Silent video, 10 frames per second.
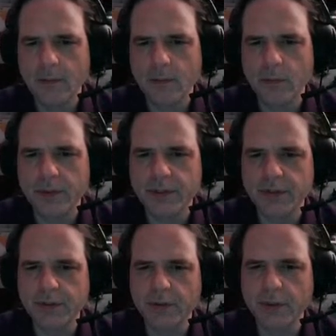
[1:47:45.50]
which
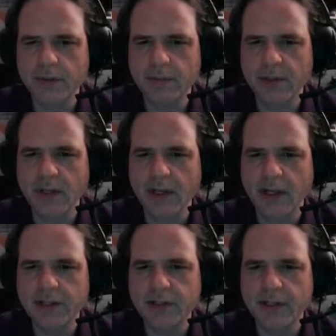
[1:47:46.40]
is going to be the
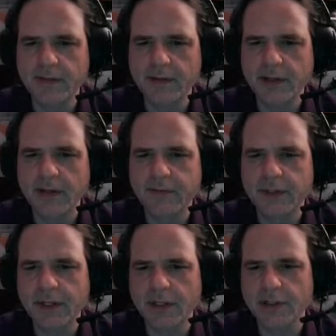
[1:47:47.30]
edge level of the
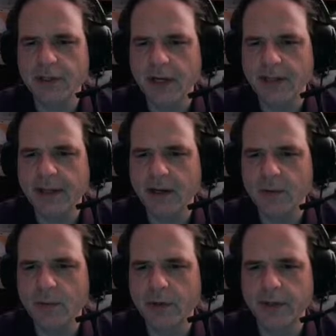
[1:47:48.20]
texture at that
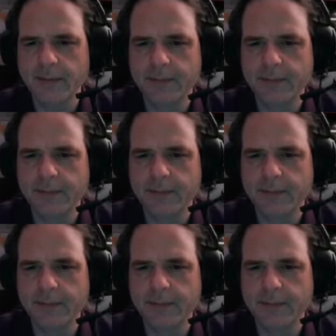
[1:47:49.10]
coordinate.